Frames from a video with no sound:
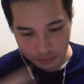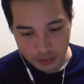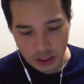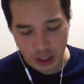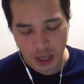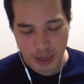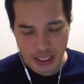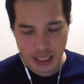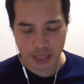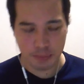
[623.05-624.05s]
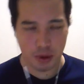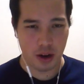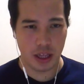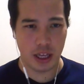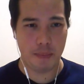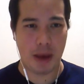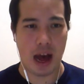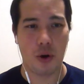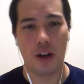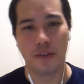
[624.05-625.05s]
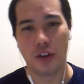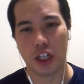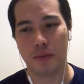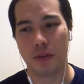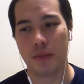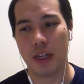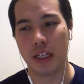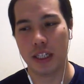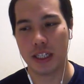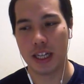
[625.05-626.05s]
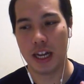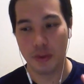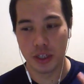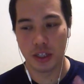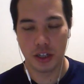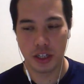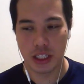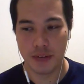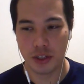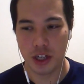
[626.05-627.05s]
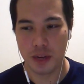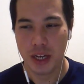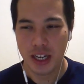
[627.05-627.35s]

So basically that's part of the power of Dr. Boom, right? Is that it was such a good 7-drop.